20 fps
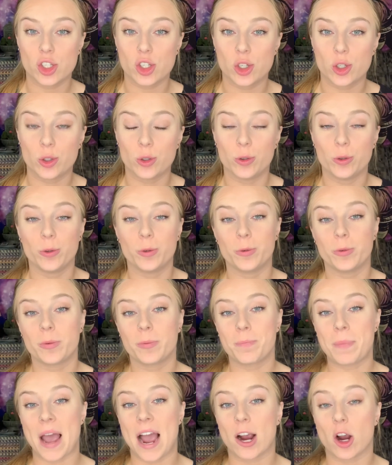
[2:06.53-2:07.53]
to
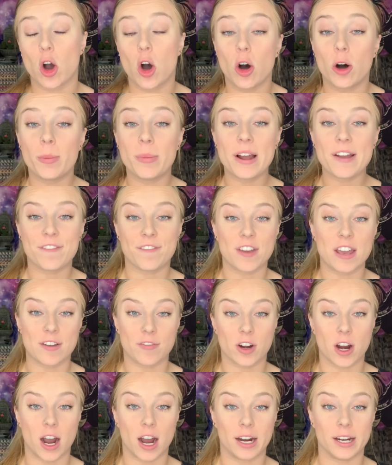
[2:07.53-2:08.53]
pack all my
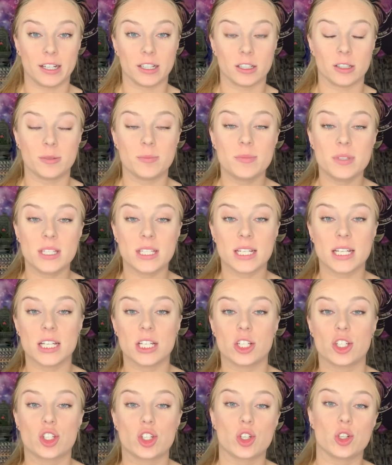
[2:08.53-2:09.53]
favorite items
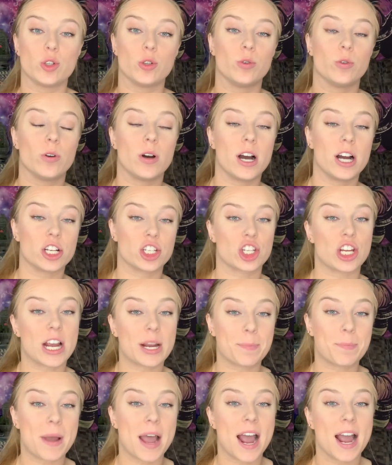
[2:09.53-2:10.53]
into a
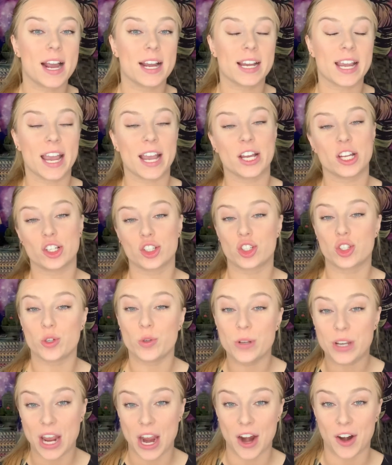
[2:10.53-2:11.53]
check bag and
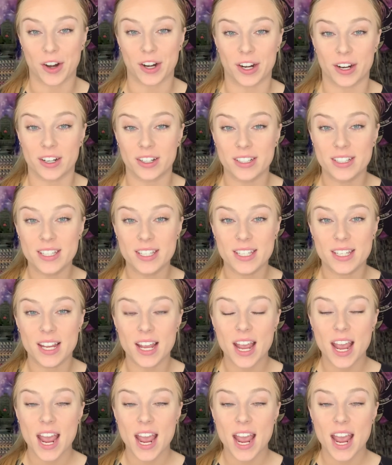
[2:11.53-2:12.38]
two carry-ons,